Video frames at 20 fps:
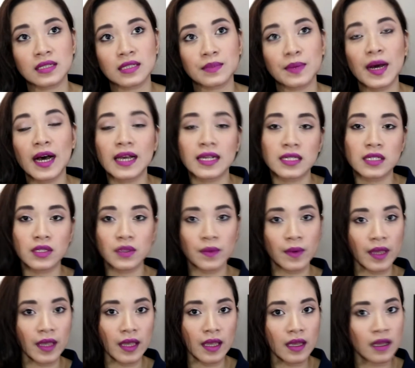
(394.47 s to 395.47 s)
passed
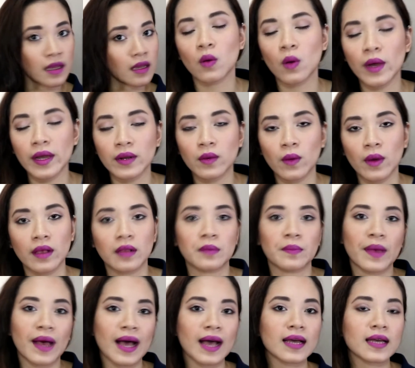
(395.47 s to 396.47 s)
away quite a while
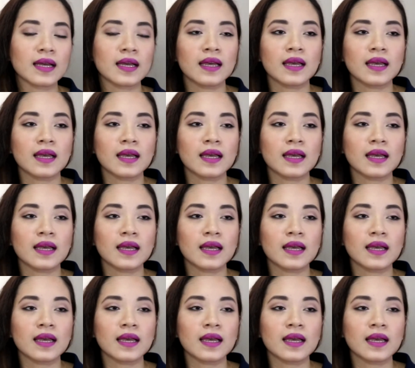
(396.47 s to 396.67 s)
back.